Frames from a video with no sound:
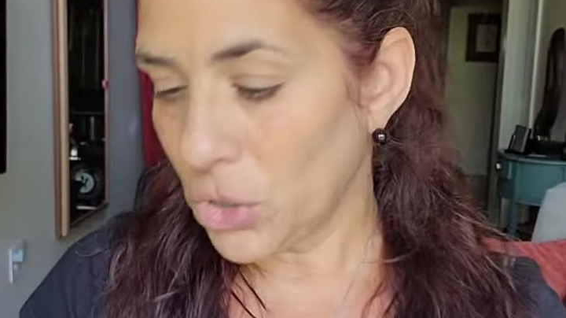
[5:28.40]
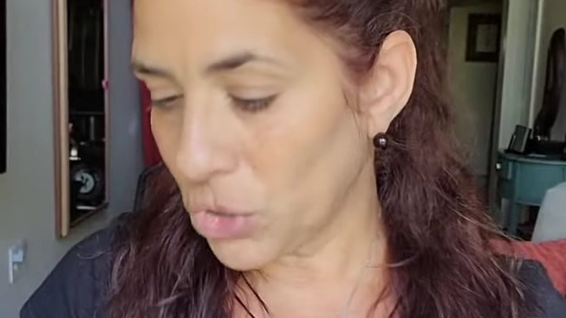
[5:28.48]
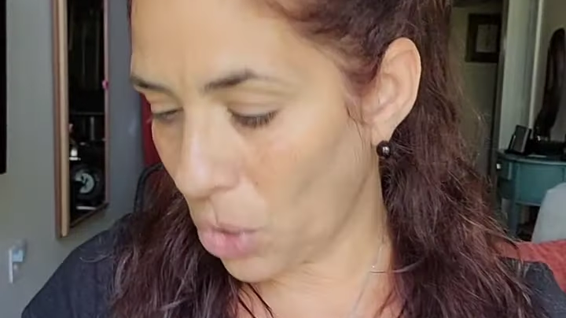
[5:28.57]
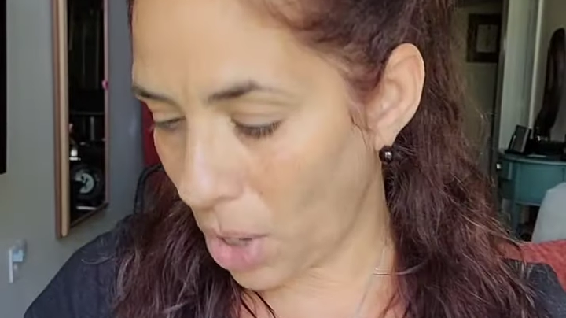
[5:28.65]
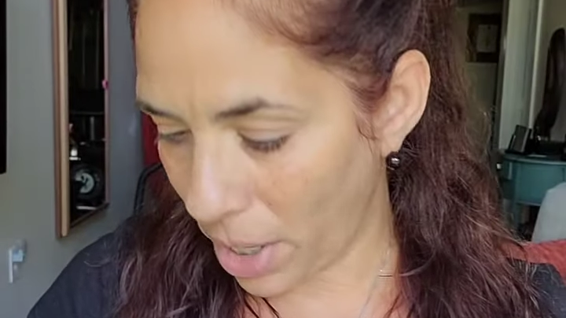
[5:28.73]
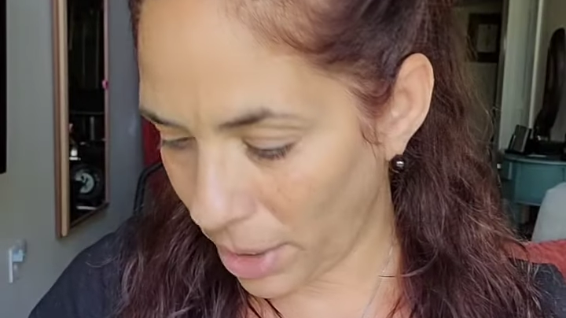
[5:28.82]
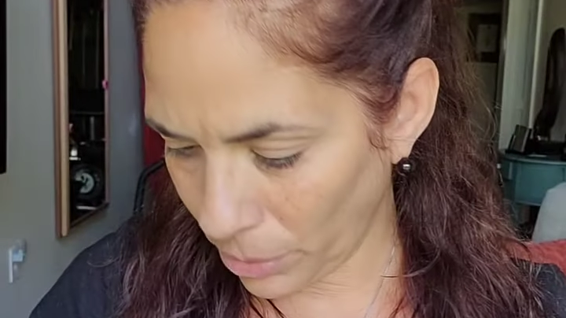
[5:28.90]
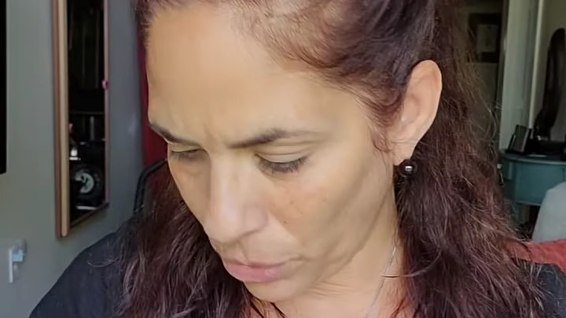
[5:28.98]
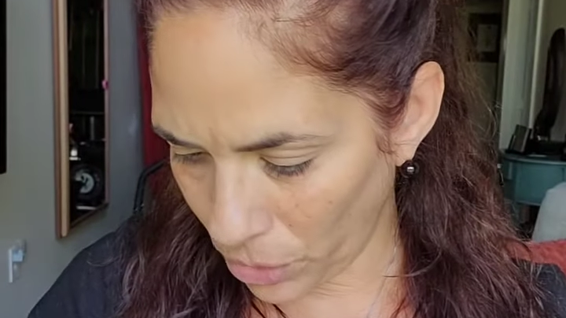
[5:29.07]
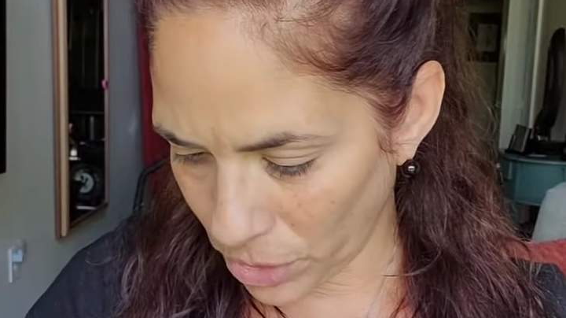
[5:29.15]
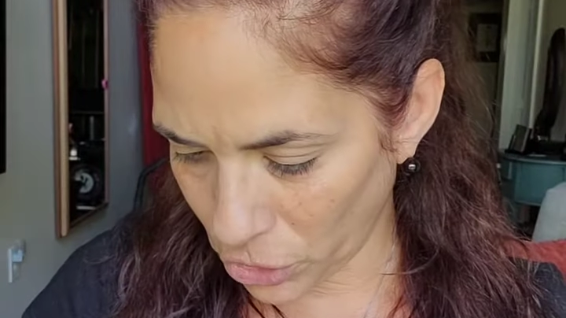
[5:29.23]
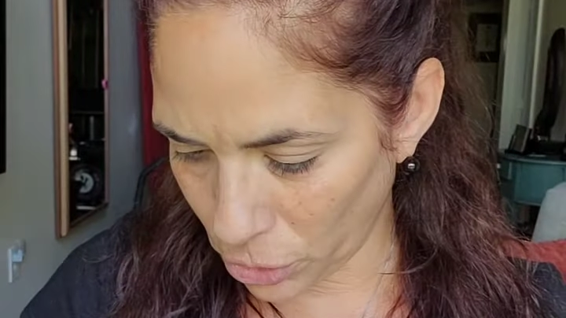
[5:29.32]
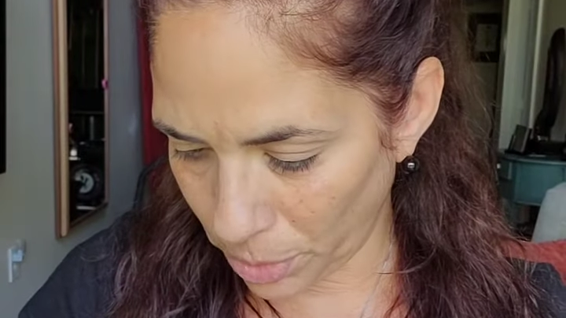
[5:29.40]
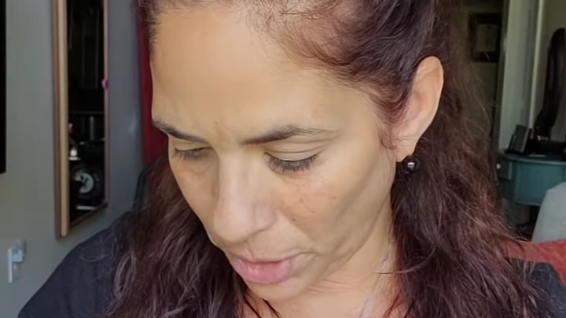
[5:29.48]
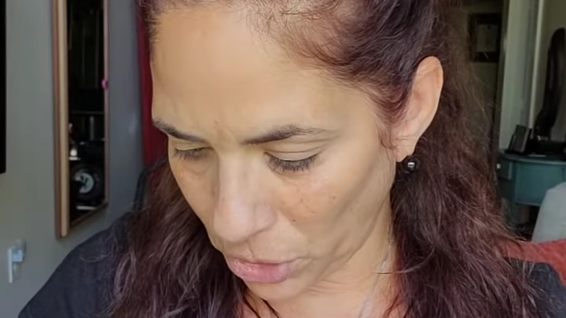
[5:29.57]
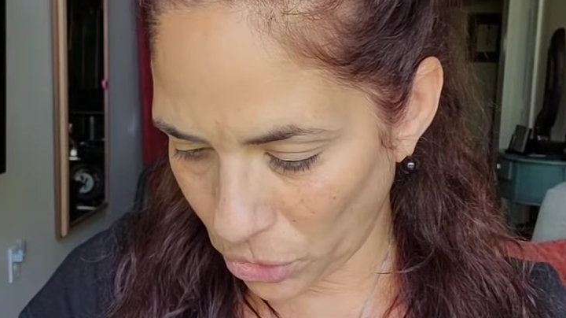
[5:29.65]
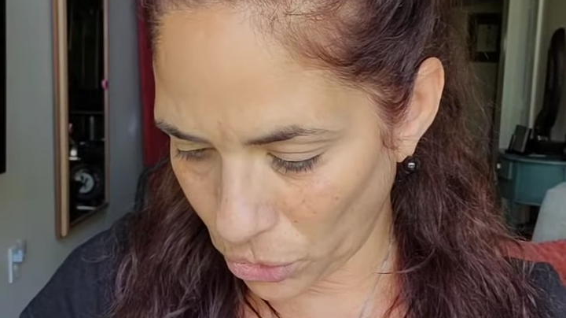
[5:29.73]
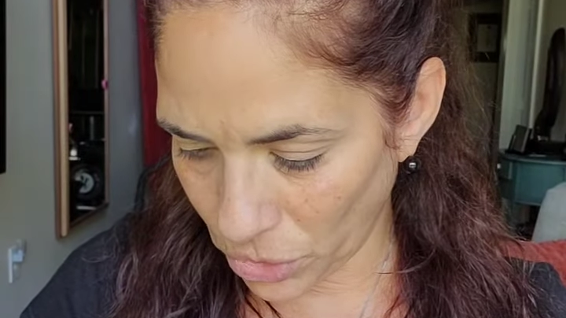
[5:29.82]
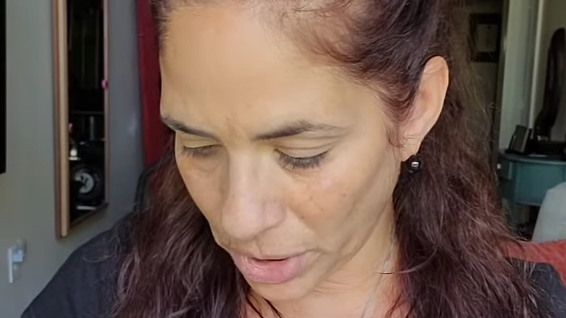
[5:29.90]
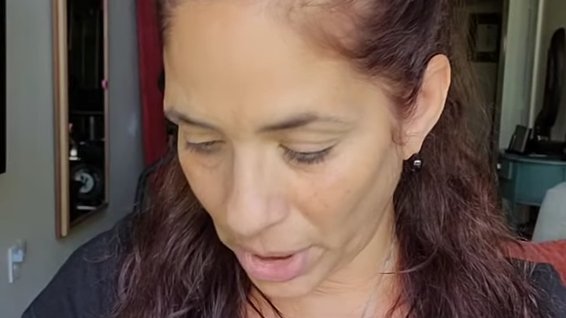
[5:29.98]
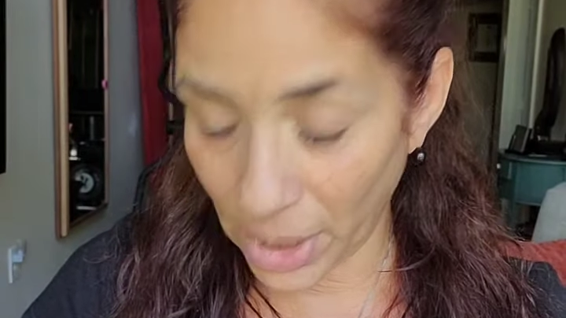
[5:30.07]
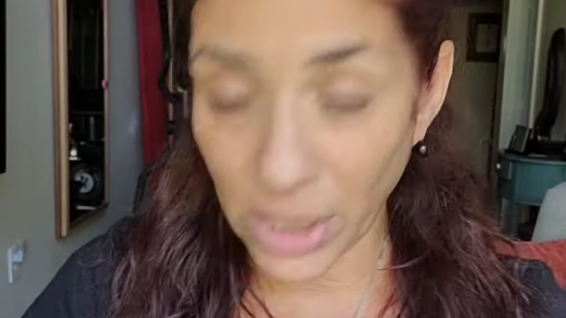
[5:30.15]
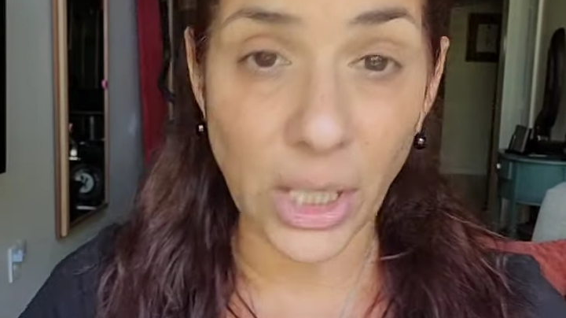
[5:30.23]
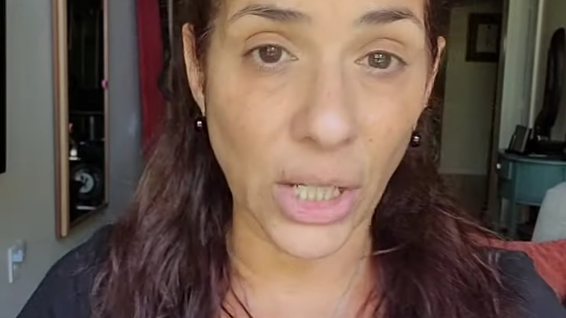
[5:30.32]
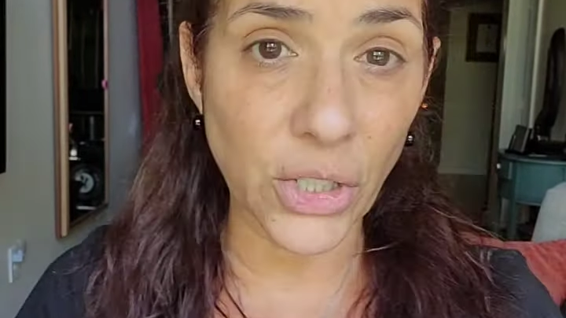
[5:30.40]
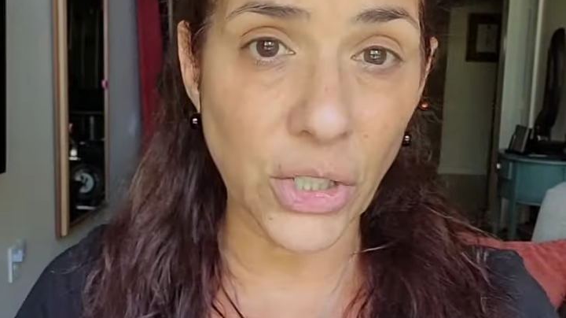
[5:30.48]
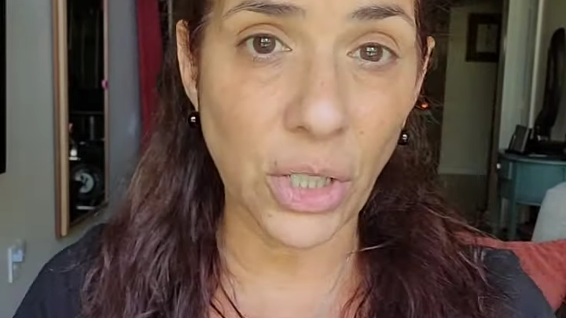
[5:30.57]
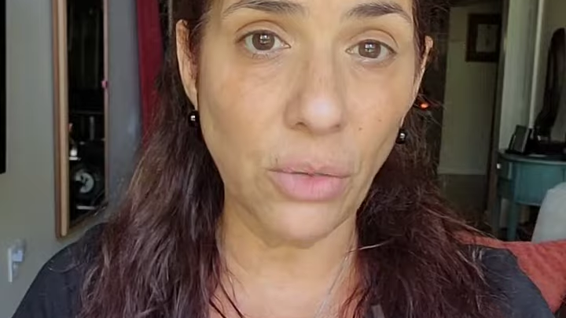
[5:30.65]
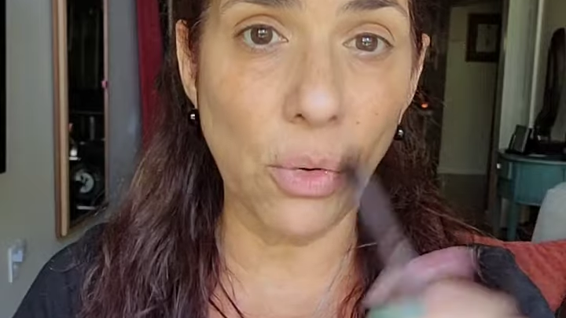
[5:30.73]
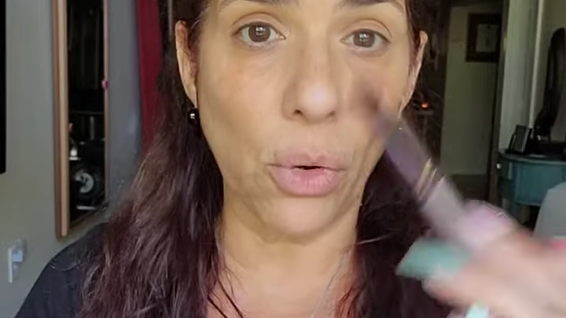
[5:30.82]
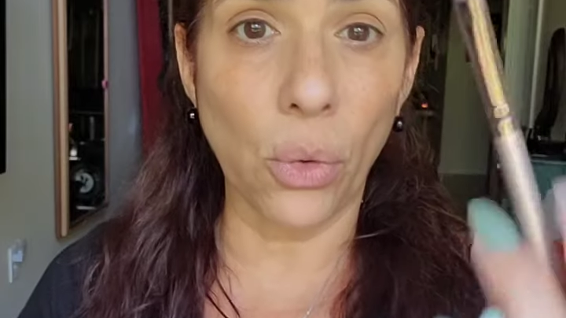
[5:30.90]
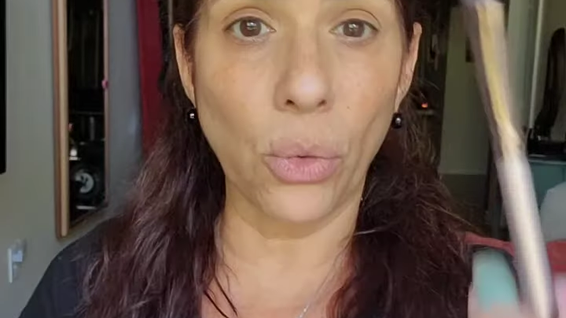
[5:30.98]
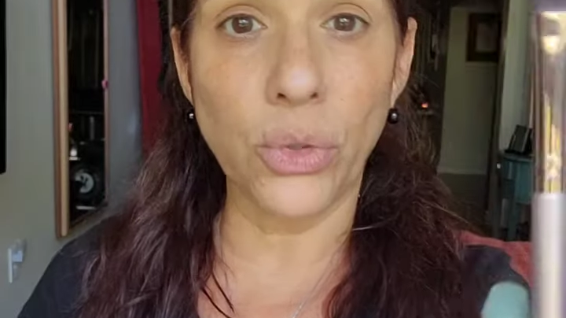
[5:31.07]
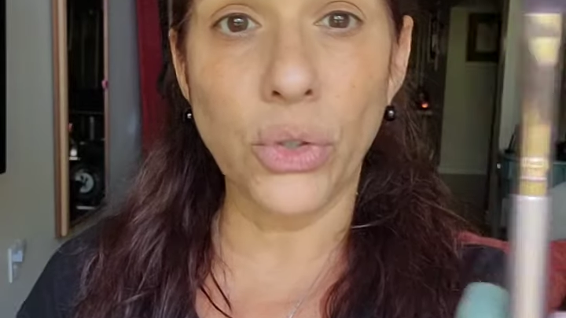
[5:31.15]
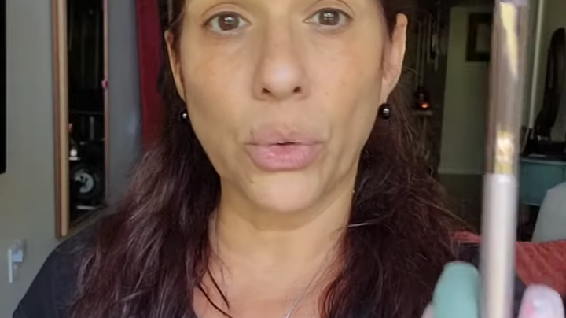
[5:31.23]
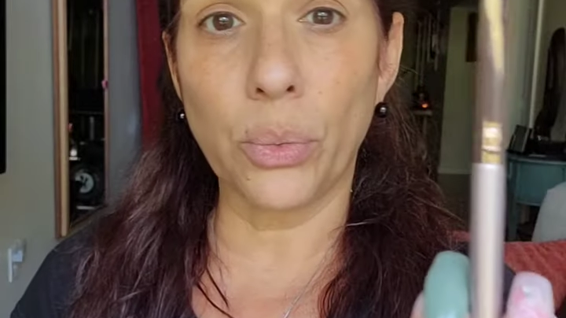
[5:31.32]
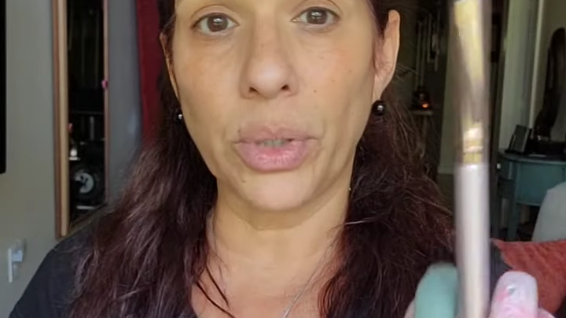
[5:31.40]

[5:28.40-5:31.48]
So I'm going to be using Dusty Rose